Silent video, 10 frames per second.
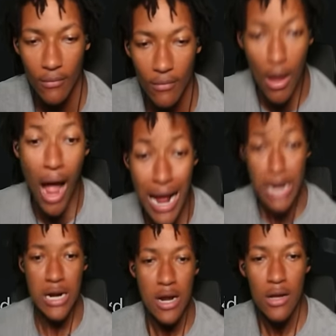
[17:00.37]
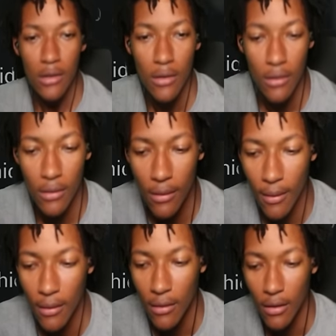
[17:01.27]
Ah!
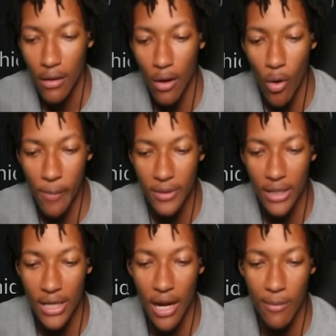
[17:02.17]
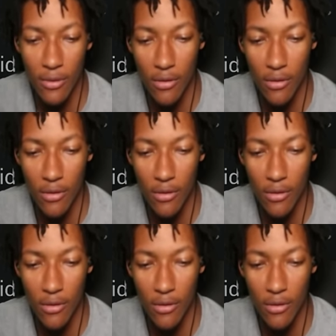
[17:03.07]
Equipping the camera,